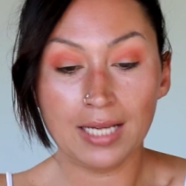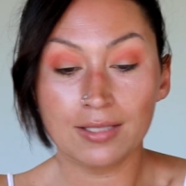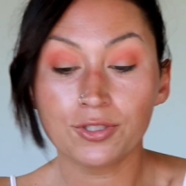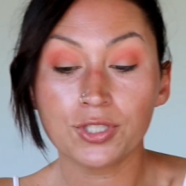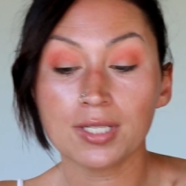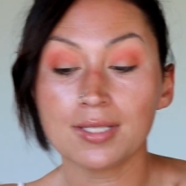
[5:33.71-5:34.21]

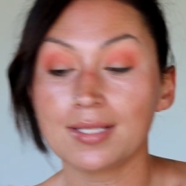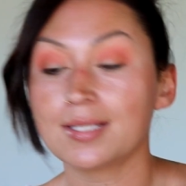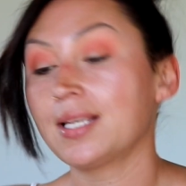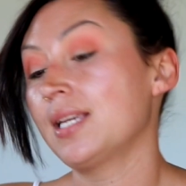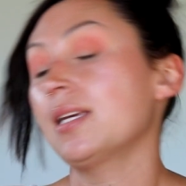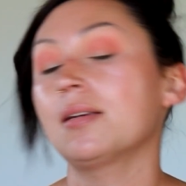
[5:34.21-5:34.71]
and just
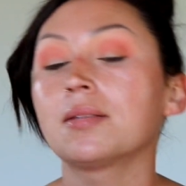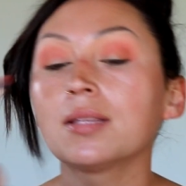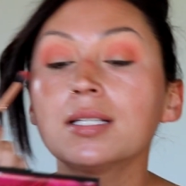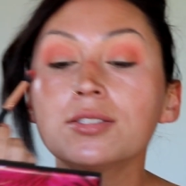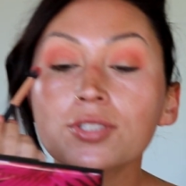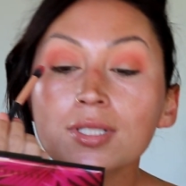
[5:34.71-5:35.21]
see.
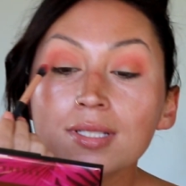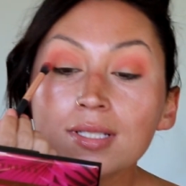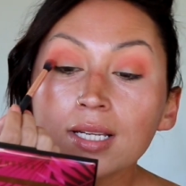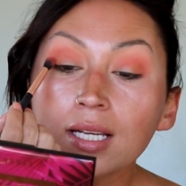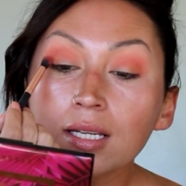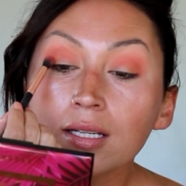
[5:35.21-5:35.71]
Let's just
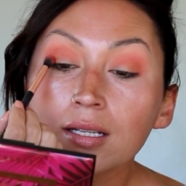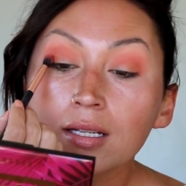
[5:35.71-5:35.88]
see.